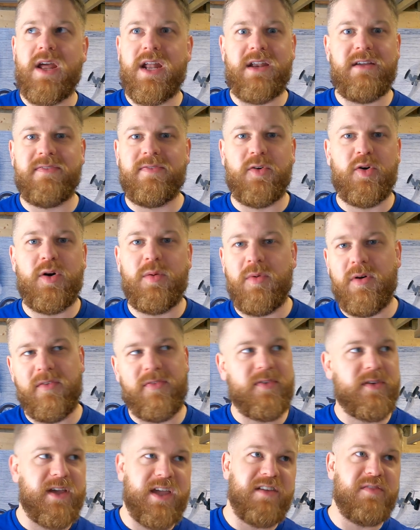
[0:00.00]
any form
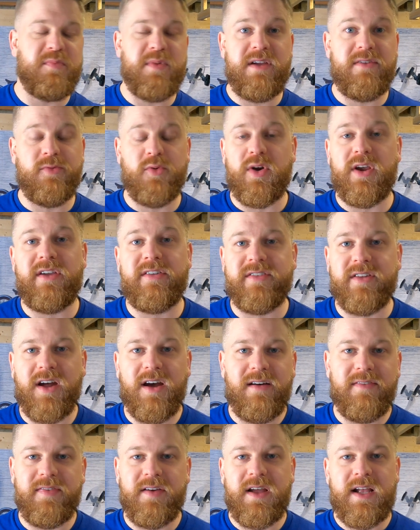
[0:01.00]
of give me free
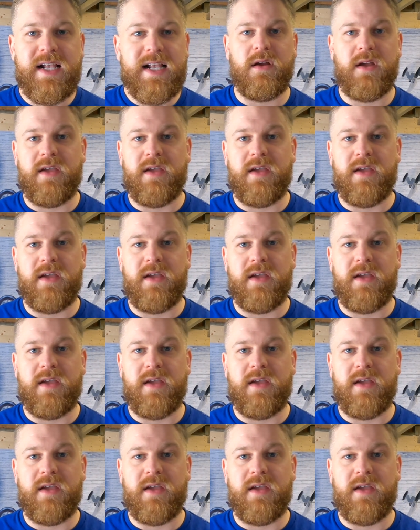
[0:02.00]
stuff.